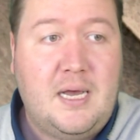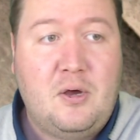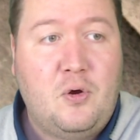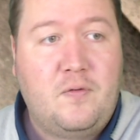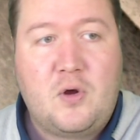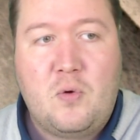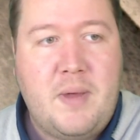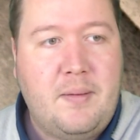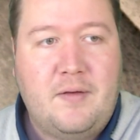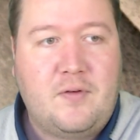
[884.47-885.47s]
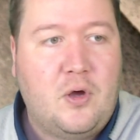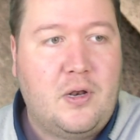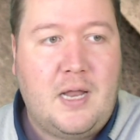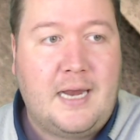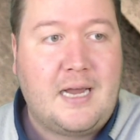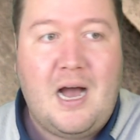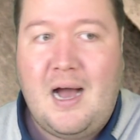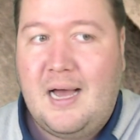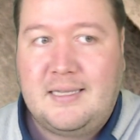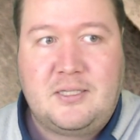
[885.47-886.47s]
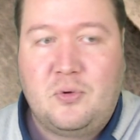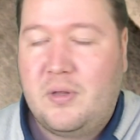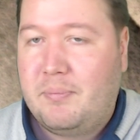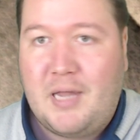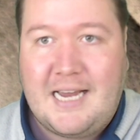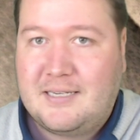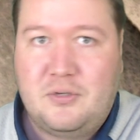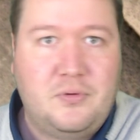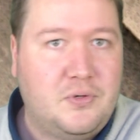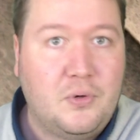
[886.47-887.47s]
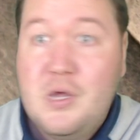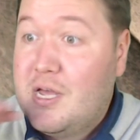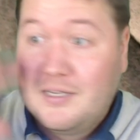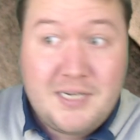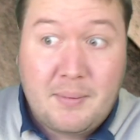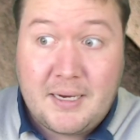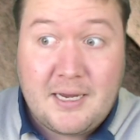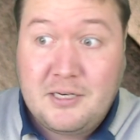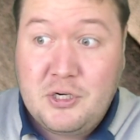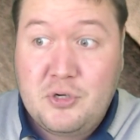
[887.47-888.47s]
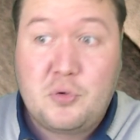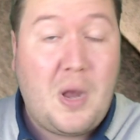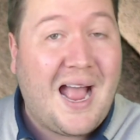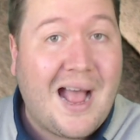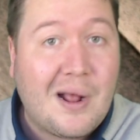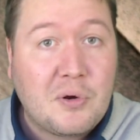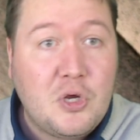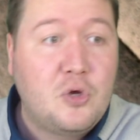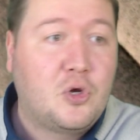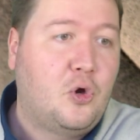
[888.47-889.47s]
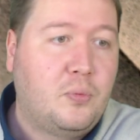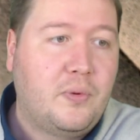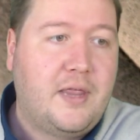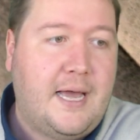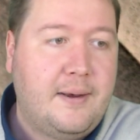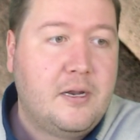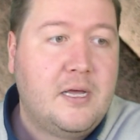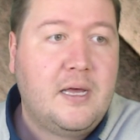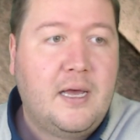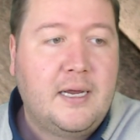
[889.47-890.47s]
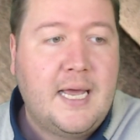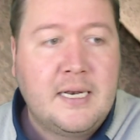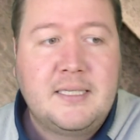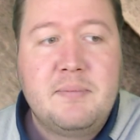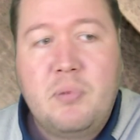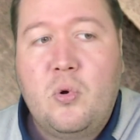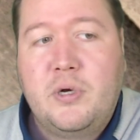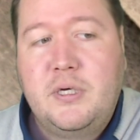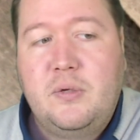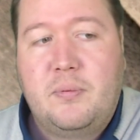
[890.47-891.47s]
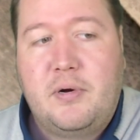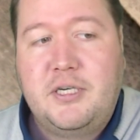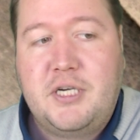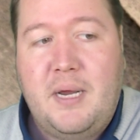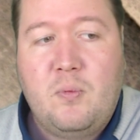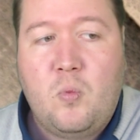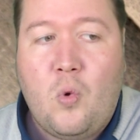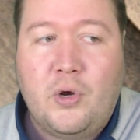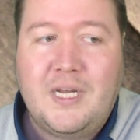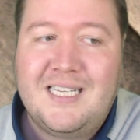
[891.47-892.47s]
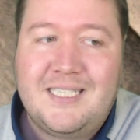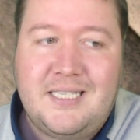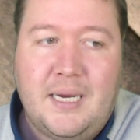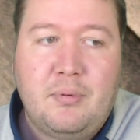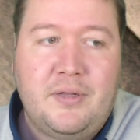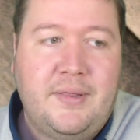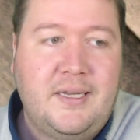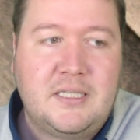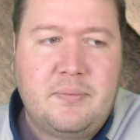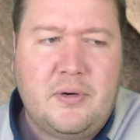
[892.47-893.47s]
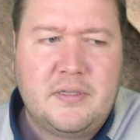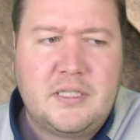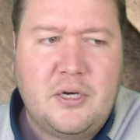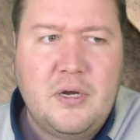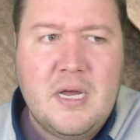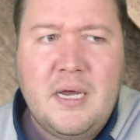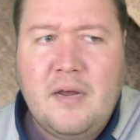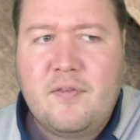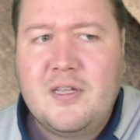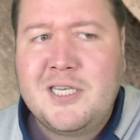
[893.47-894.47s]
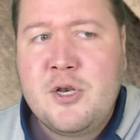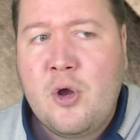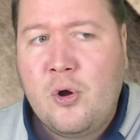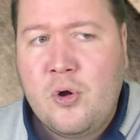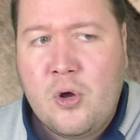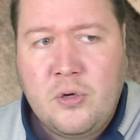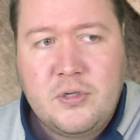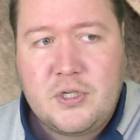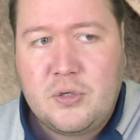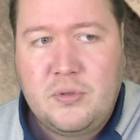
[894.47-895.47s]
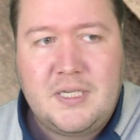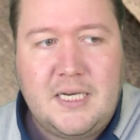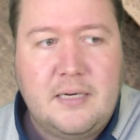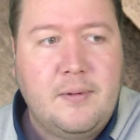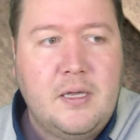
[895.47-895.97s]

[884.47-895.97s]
overcall. Maybe they've got like hearts or the black suits or something unusual. How do you cope with that? Again, it's important to appreciate what is double in these spots. So if there's no known suits here,